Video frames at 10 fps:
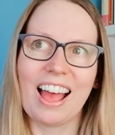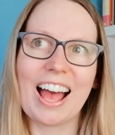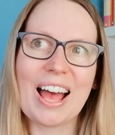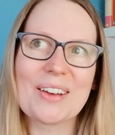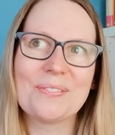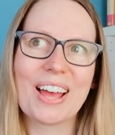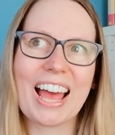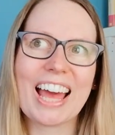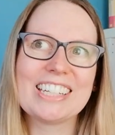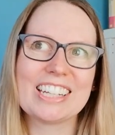And
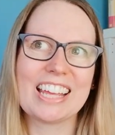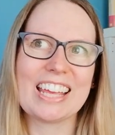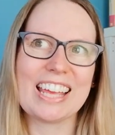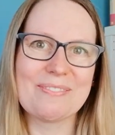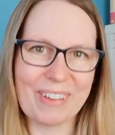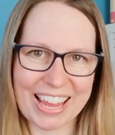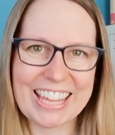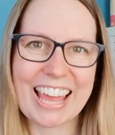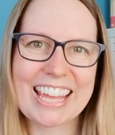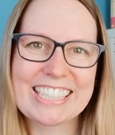in my
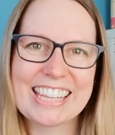case,